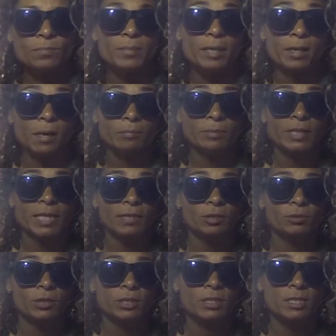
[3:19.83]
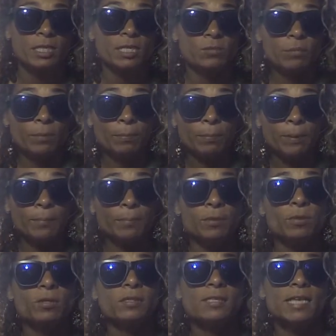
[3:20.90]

become dangerous is when people